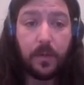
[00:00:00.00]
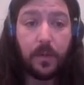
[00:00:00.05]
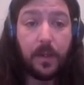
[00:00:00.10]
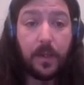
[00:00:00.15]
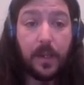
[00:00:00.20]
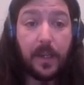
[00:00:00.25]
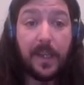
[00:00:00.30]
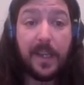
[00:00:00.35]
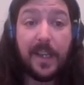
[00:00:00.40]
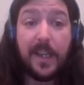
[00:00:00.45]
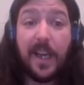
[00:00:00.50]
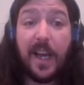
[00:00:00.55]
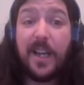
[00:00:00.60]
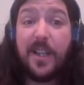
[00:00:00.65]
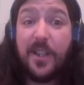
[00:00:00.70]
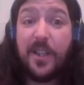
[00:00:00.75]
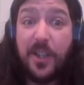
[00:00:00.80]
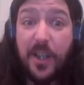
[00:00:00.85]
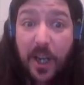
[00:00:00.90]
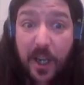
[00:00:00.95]
And
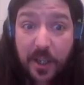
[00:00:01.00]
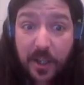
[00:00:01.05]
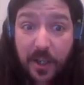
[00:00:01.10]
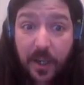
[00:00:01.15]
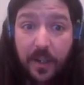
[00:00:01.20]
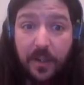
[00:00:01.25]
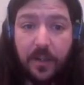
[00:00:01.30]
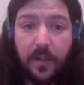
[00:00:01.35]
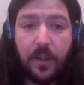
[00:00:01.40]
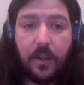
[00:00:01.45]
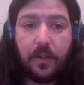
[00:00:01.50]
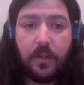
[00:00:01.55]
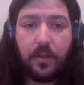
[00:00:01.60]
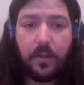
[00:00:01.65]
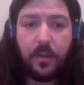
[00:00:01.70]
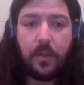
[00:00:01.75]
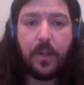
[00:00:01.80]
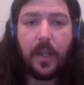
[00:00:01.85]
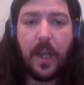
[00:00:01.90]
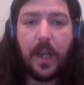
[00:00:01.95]
judges should
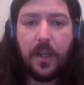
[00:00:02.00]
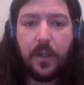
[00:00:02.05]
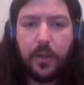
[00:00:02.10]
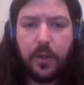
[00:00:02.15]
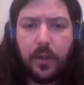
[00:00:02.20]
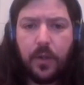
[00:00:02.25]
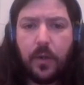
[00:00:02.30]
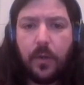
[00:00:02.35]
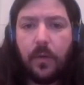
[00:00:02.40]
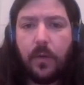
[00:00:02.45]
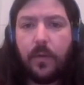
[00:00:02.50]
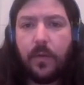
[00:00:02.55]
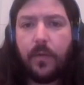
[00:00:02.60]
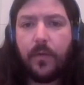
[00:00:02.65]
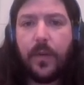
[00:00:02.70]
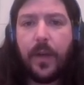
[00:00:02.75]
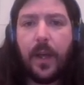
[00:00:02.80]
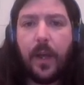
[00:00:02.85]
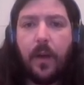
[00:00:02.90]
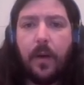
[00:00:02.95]
ensure fair
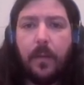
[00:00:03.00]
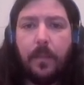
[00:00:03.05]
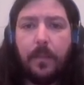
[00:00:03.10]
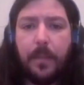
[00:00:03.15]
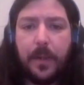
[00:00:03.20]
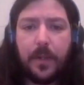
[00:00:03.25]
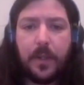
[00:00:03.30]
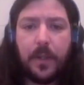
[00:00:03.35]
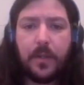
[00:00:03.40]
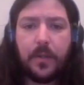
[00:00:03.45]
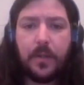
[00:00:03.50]
competition